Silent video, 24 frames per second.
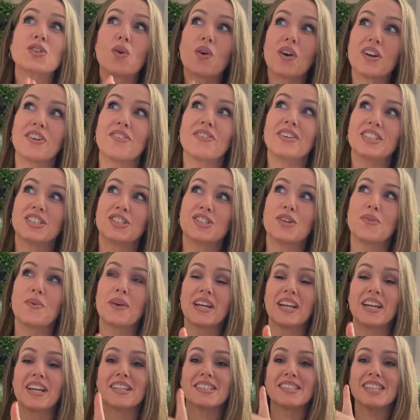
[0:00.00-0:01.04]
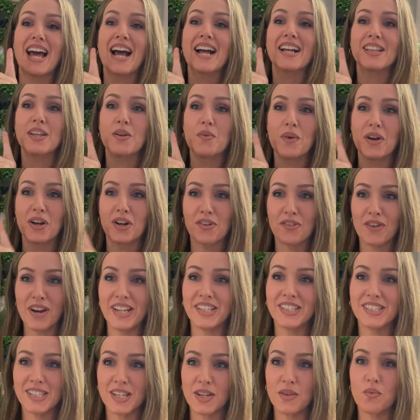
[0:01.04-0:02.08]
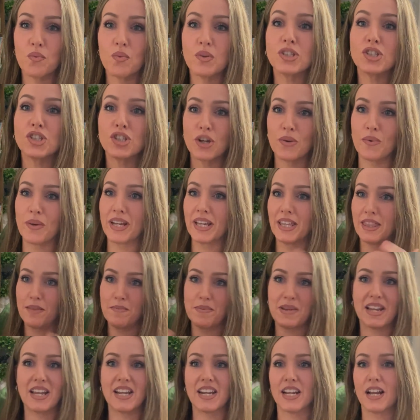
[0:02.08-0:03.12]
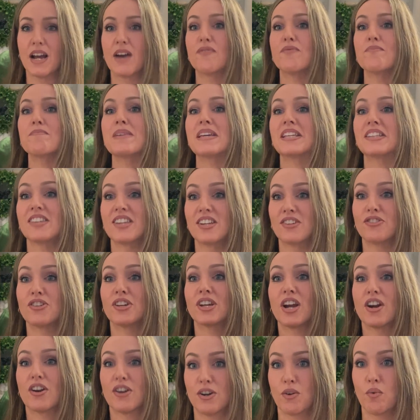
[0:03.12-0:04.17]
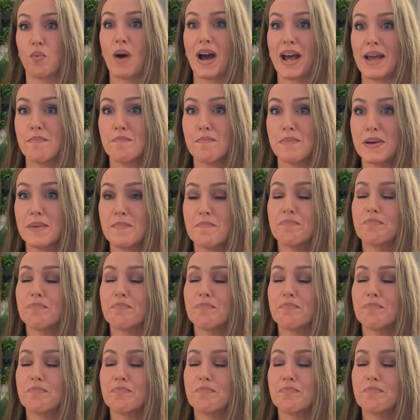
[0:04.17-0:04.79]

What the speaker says: daughter is doing exactly what Gracie was doing in the beginning of me teaching her to wipe.